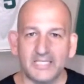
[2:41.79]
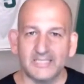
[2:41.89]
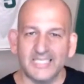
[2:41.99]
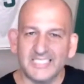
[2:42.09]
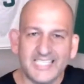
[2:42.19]

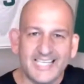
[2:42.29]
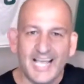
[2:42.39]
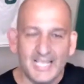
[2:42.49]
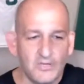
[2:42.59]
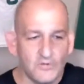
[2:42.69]
Let's
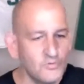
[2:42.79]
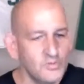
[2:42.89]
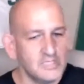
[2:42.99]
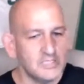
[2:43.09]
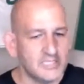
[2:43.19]
get you
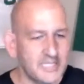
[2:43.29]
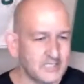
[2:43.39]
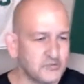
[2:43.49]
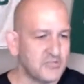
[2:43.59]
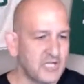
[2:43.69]
the
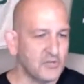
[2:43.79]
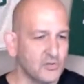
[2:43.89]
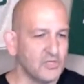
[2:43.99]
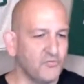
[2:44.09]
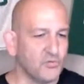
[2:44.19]
answers that you're
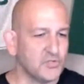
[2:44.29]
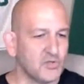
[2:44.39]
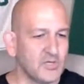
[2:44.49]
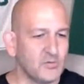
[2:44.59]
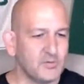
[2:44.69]
looking for,
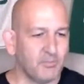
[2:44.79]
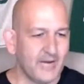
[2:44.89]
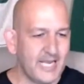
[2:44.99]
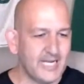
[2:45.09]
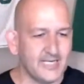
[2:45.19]
starting with
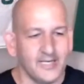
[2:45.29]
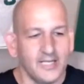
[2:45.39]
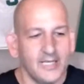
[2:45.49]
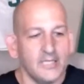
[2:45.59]
Braden,